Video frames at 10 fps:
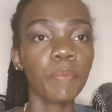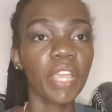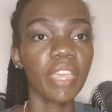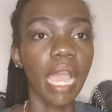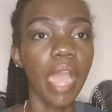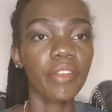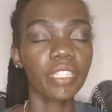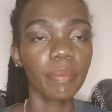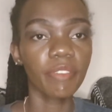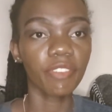there are
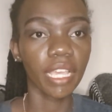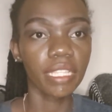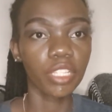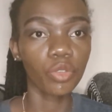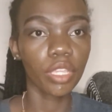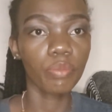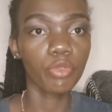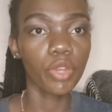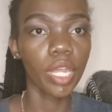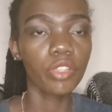dummy flights that you can
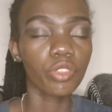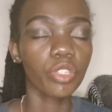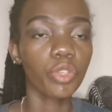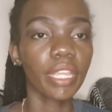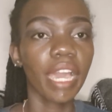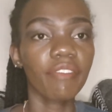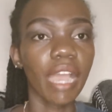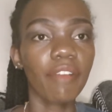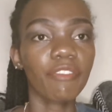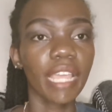book so that you can have a
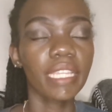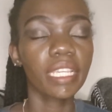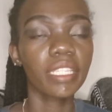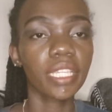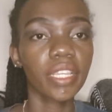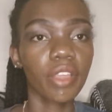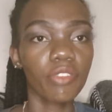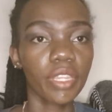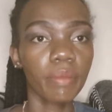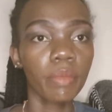flight itinerary